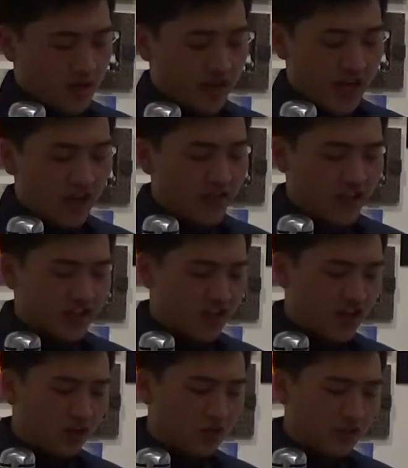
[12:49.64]
Now that his
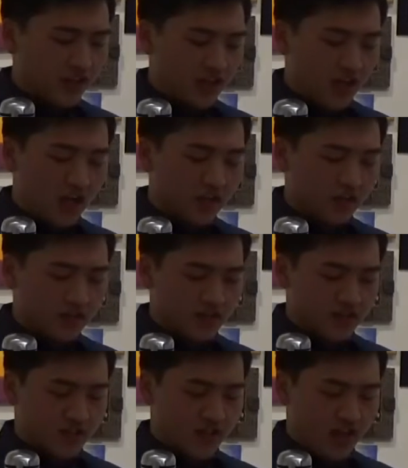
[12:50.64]
uncles and
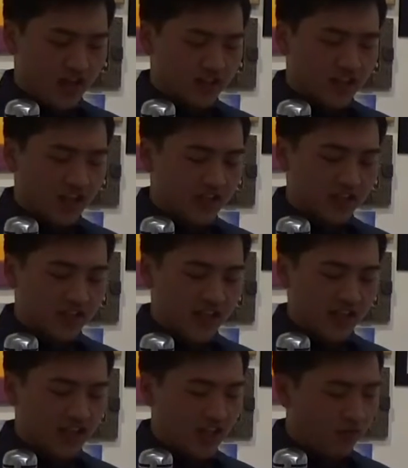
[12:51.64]
aunts and cousins
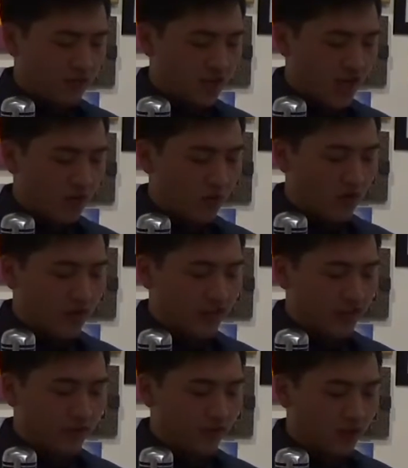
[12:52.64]
had left for Taiwan and
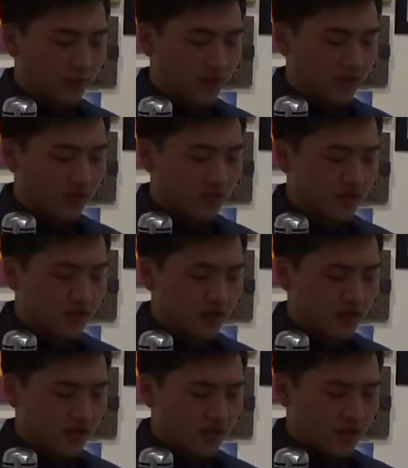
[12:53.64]
the Philippines,
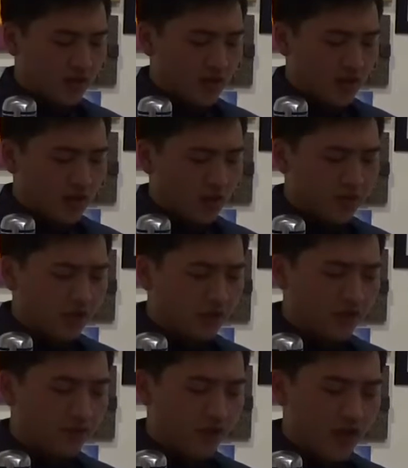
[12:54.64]
it was only
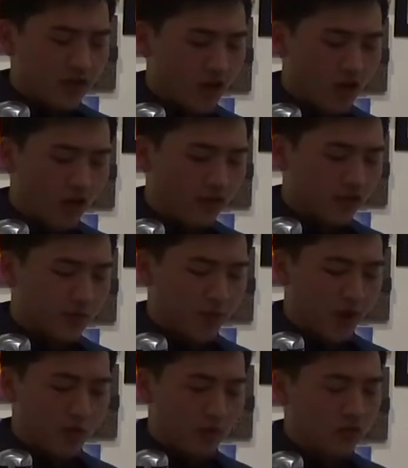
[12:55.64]
fair that all those
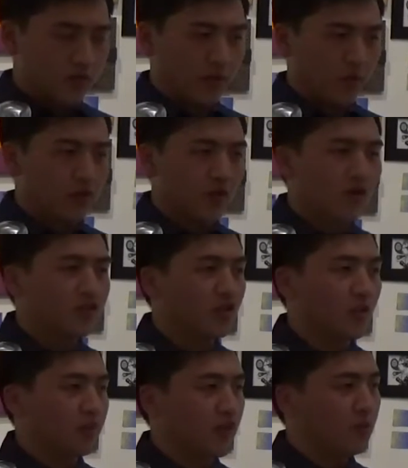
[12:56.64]
spare rooms be returned to the
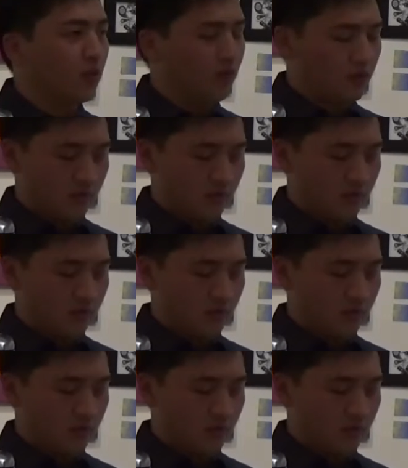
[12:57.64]
people.